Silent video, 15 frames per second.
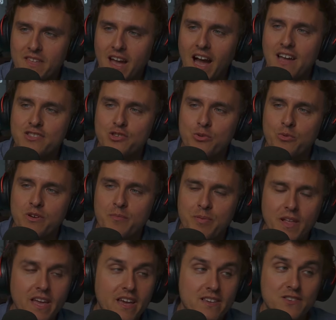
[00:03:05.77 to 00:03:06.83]
I do want to
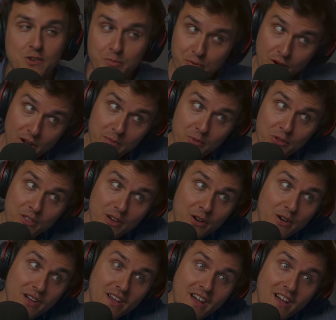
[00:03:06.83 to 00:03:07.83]
play Exoprimal, though.